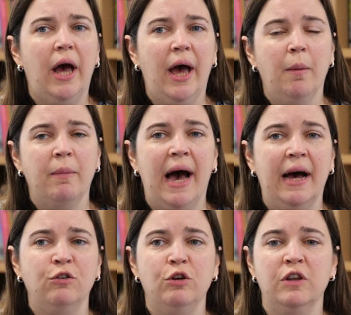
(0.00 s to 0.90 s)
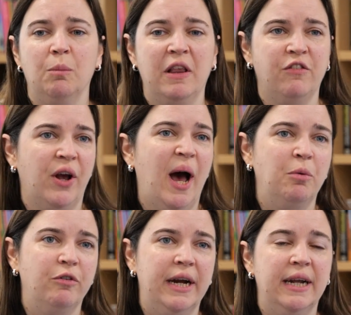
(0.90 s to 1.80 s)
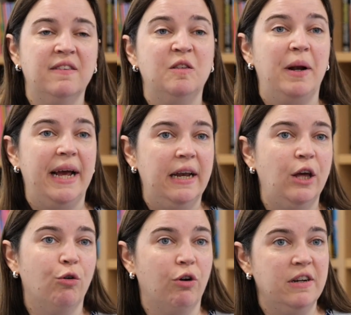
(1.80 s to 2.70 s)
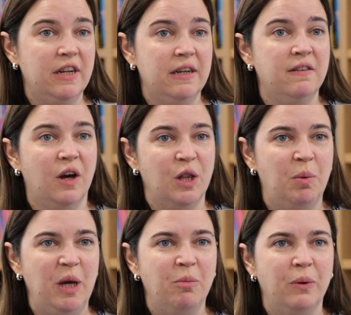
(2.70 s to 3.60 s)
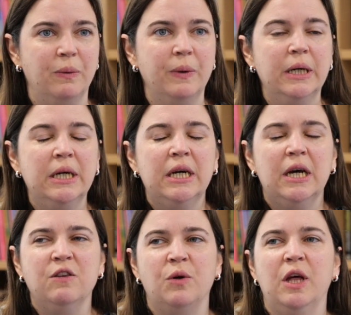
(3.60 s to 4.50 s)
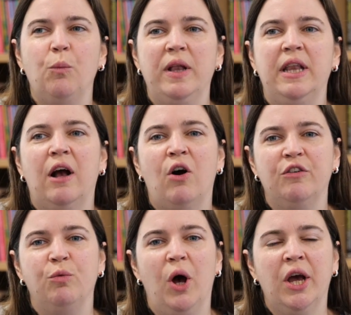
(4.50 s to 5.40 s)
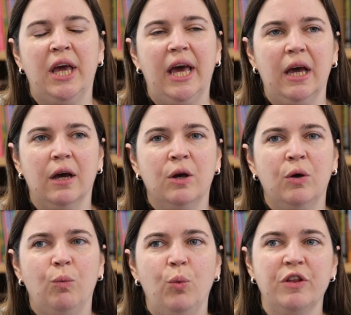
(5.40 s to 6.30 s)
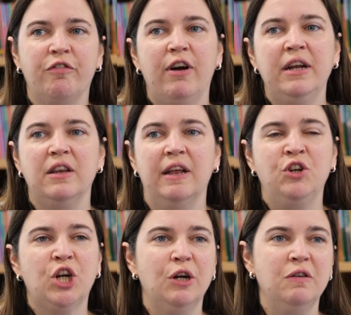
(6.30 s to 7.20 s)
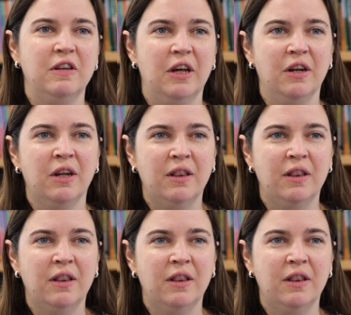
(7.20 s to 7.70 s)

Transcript: and using maths vocabulary and explaining your ideas to other people. And so I think when they're kind of working with a friend that they've chosen,